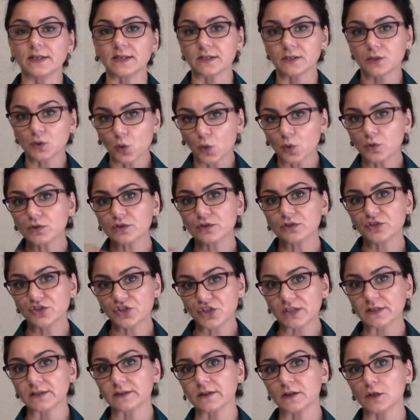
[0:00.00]
the total
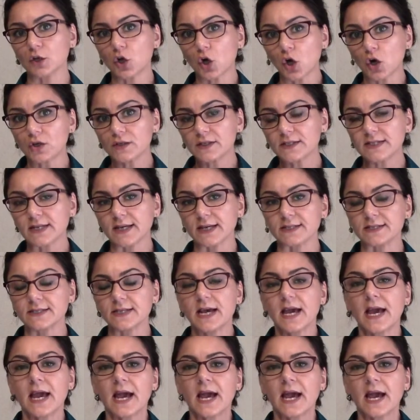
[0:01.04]
genetic content,